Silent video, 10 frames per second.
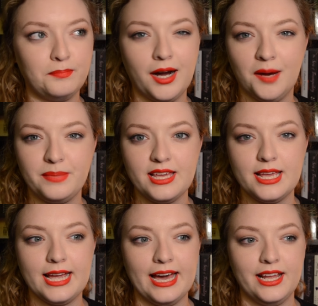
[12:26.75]

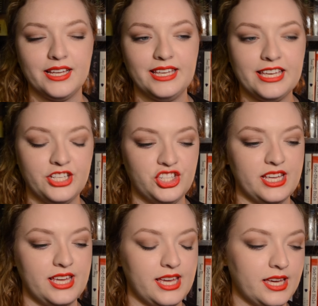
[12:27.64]
poppy, kind of
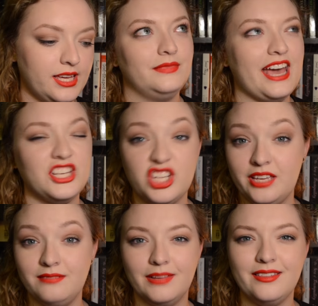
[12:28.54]
kitschy, catchy,
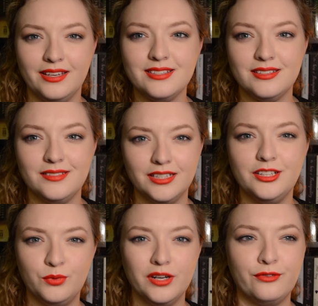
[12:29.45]
I think is a
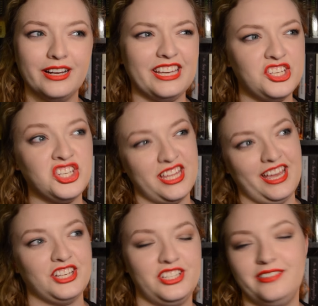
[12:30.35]
good word for it, kitschy and
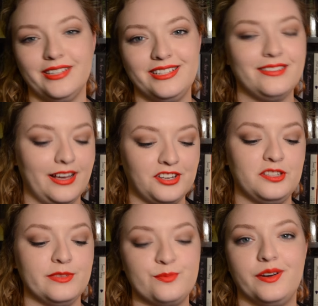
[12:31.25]
catchy. I didn't
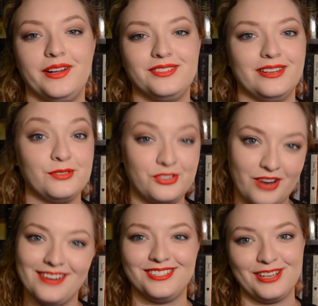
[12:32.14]
actually mispronounce it, I was
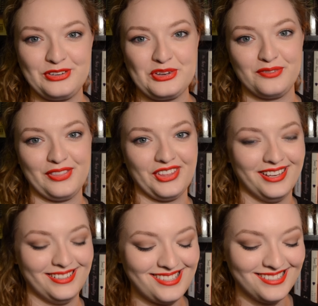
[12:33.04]
trying to say two different
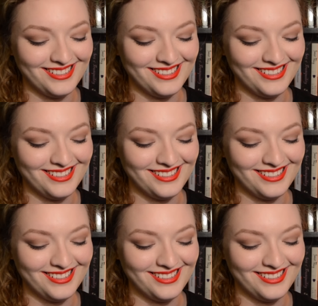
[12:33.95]
things.